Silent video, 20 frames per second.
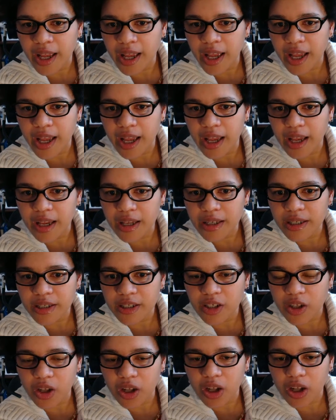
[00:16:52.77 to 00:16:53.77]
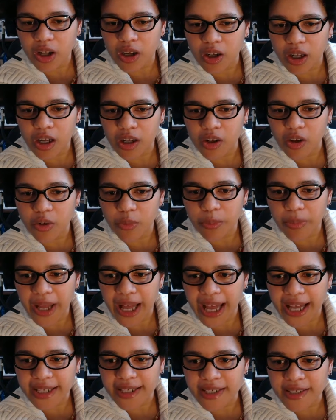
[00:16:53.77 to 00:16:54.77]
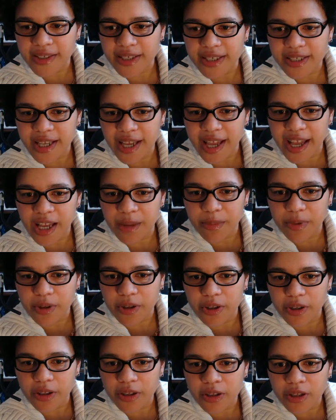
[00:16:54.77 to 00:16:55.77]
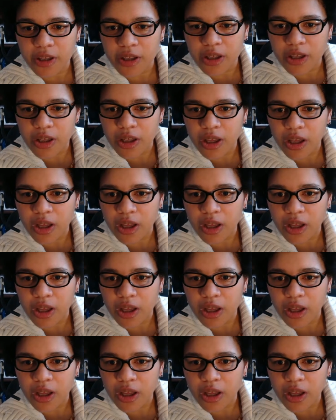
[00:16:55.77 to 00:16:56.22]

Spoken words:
and I'll go back to the table.